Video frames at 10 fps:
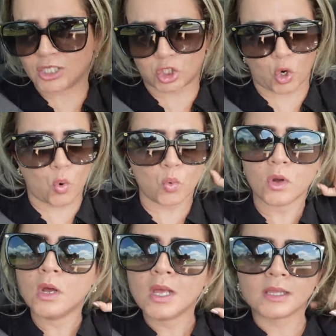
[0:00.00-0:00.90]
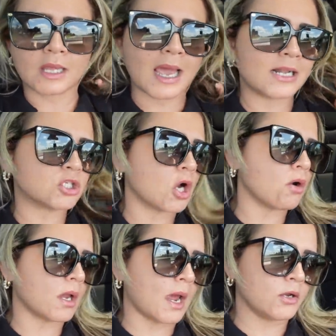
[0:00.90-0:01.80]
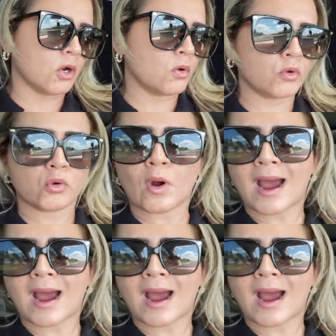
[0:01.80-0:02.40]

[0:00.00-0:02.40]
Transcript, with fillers: el show. Deja el show, que I know who you are.